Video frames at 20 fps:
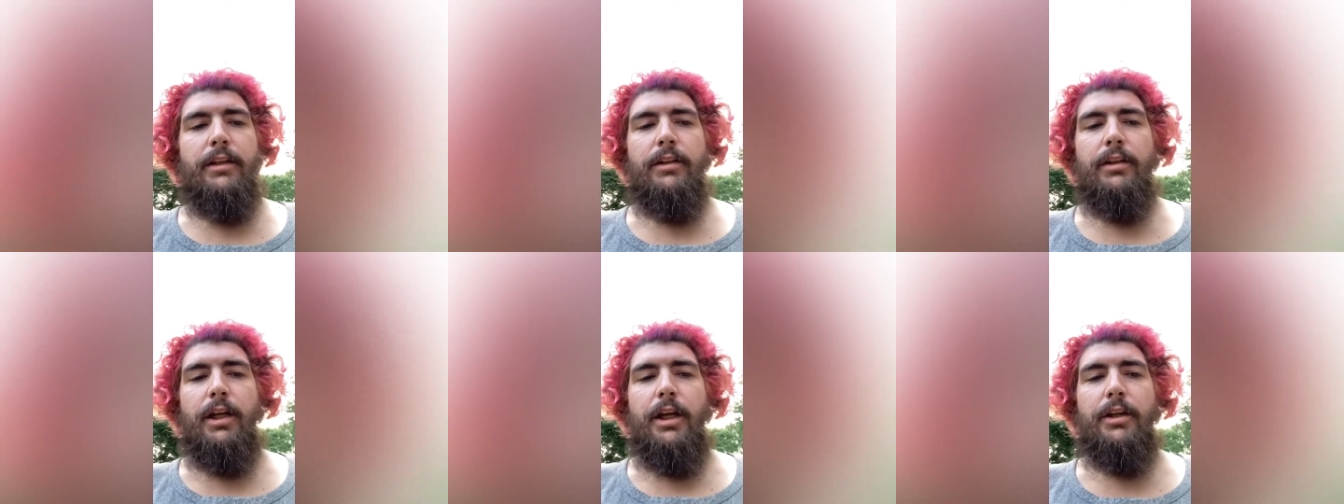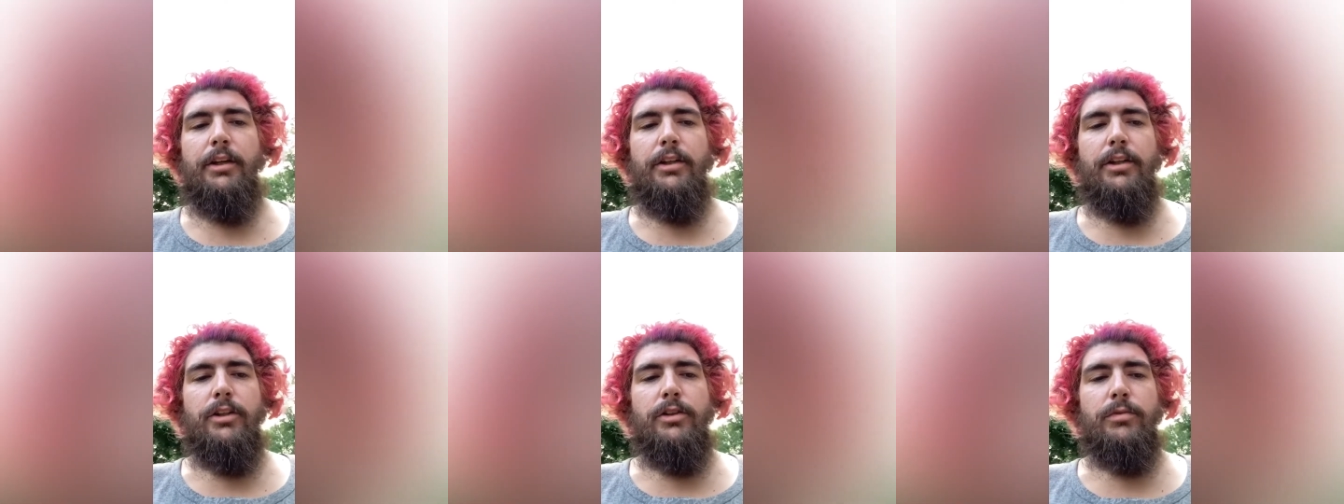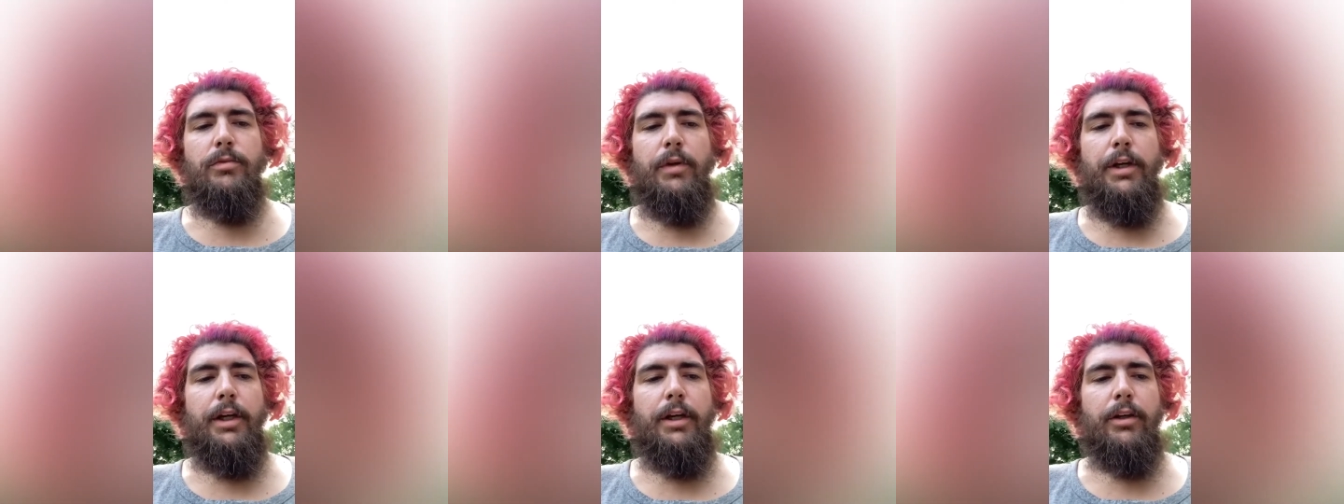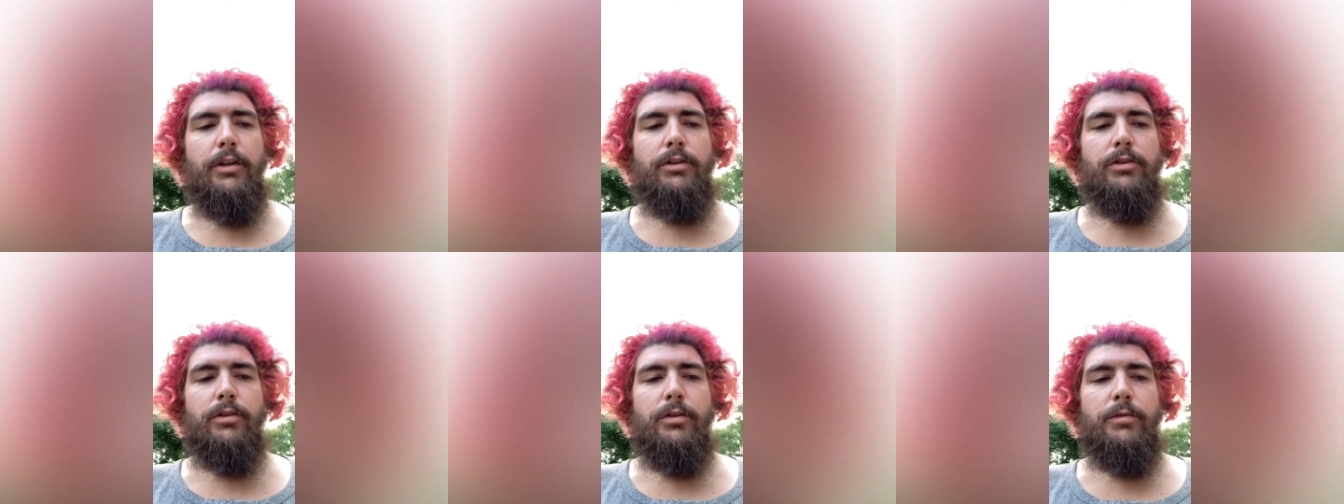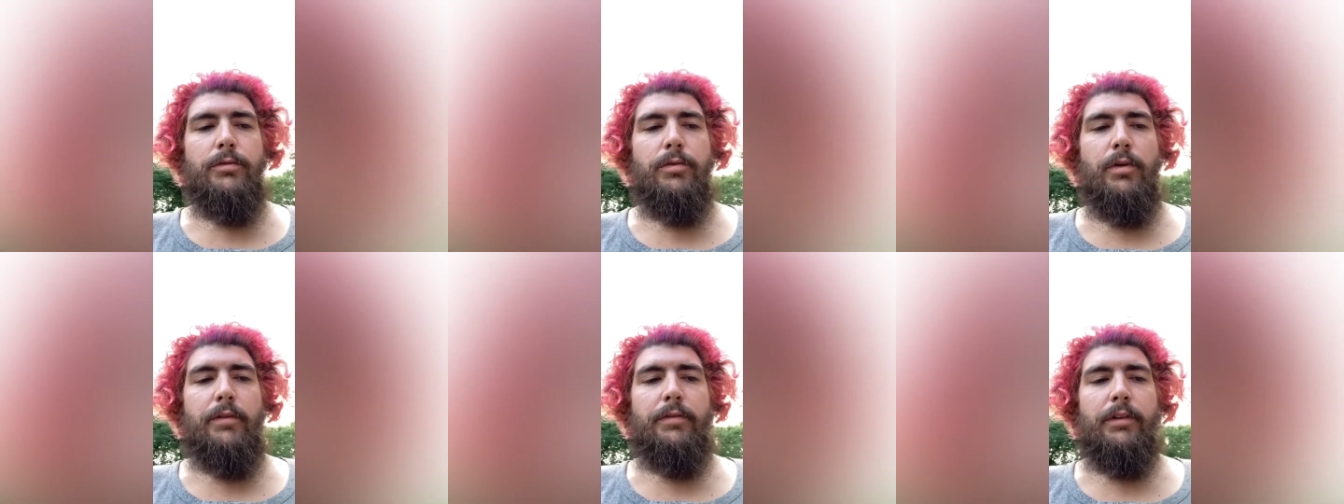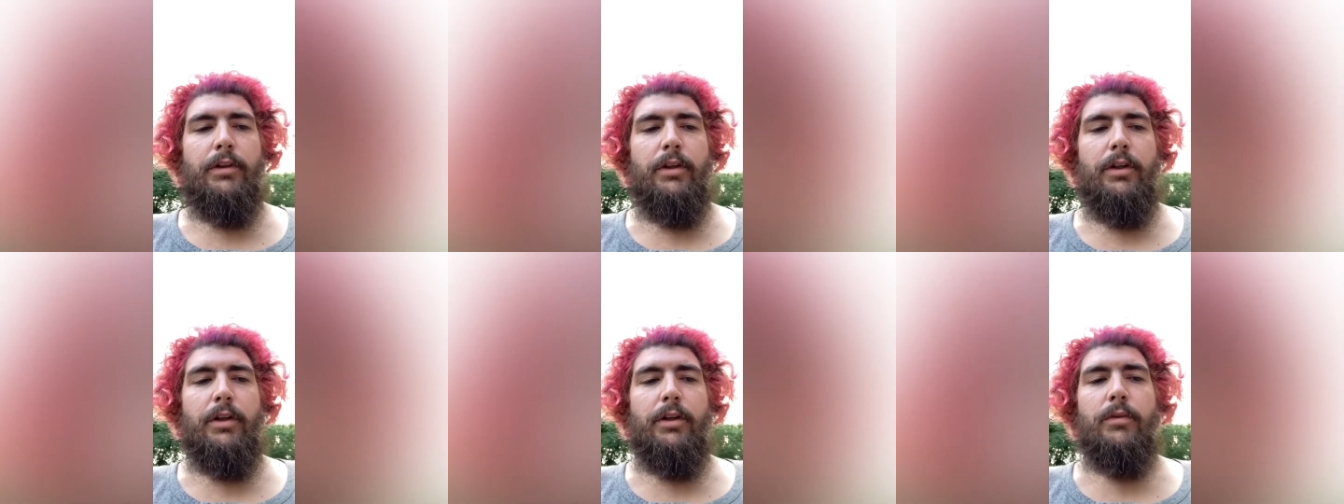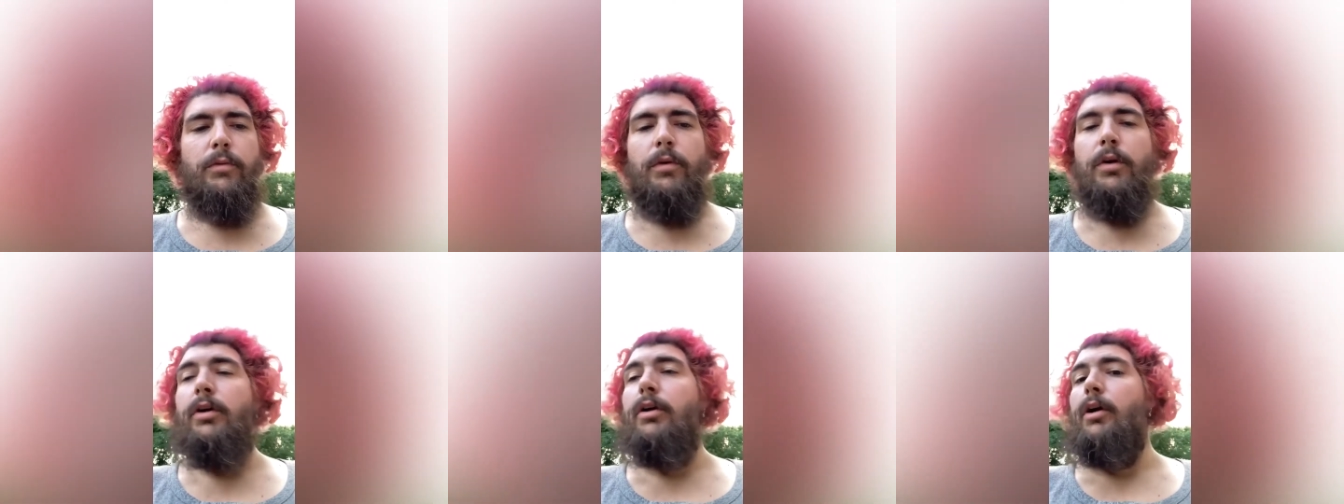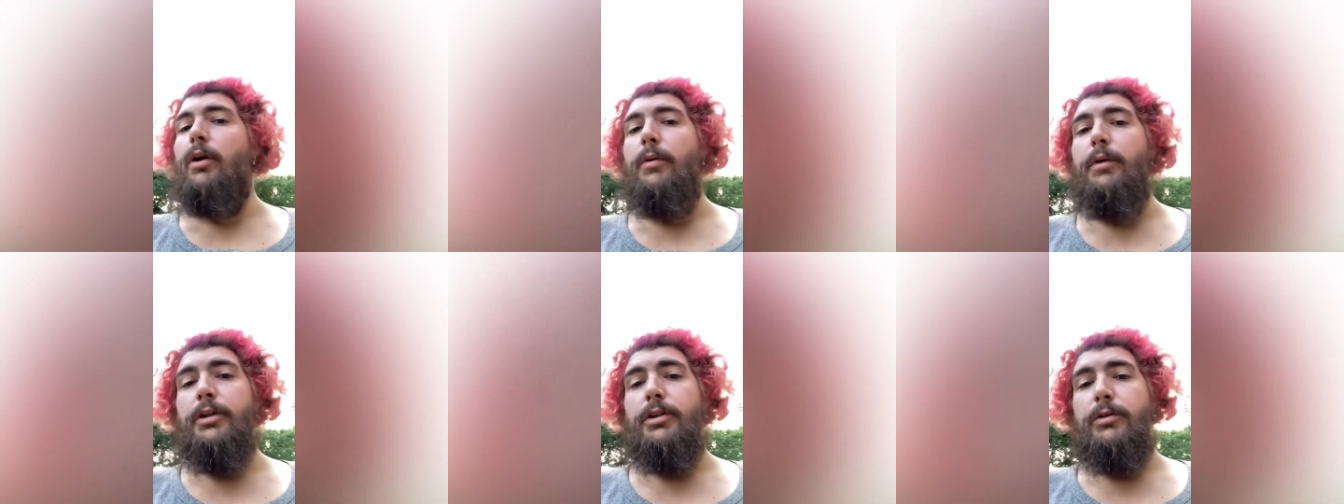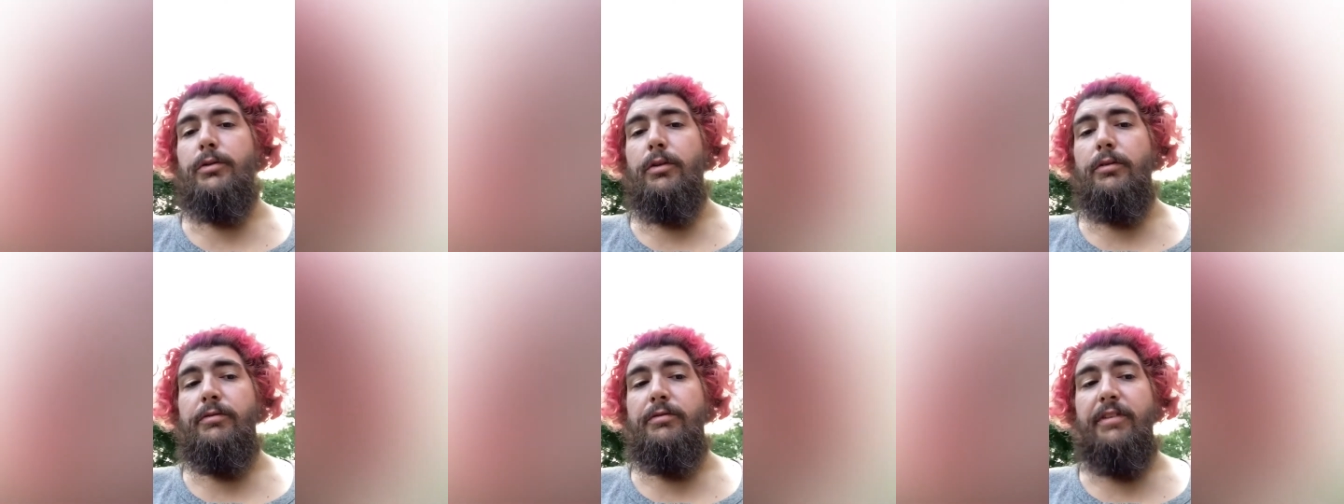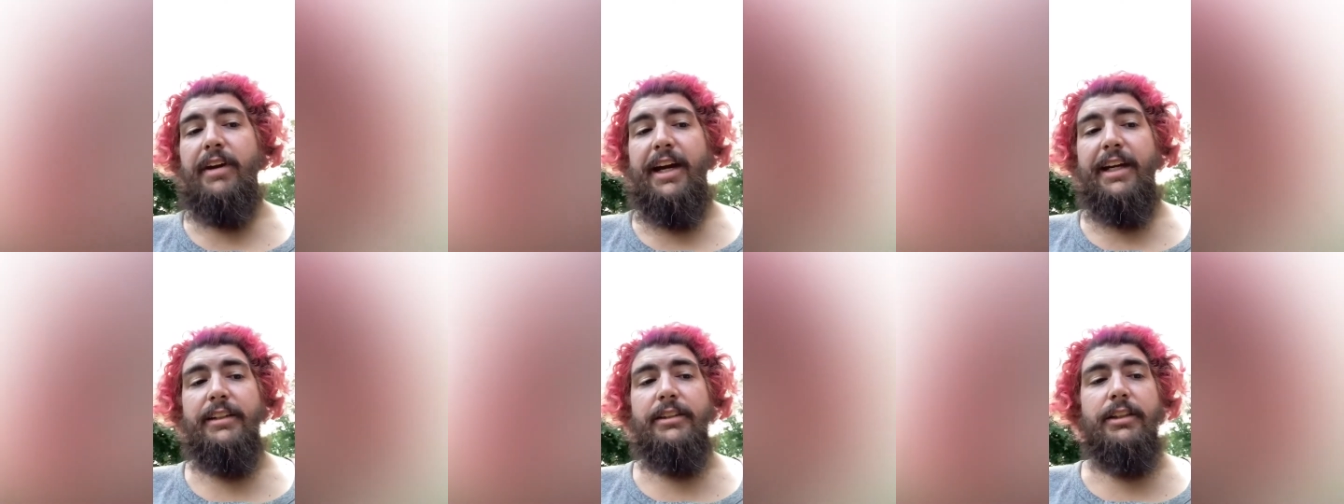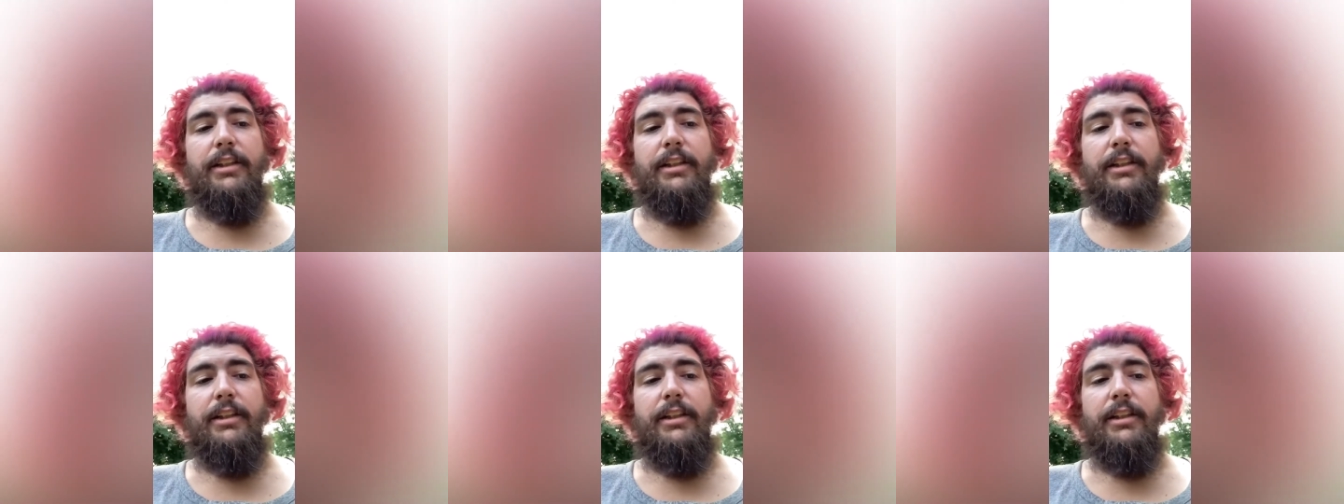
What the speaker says: Later this week, our Storm 12 alert will go into effect.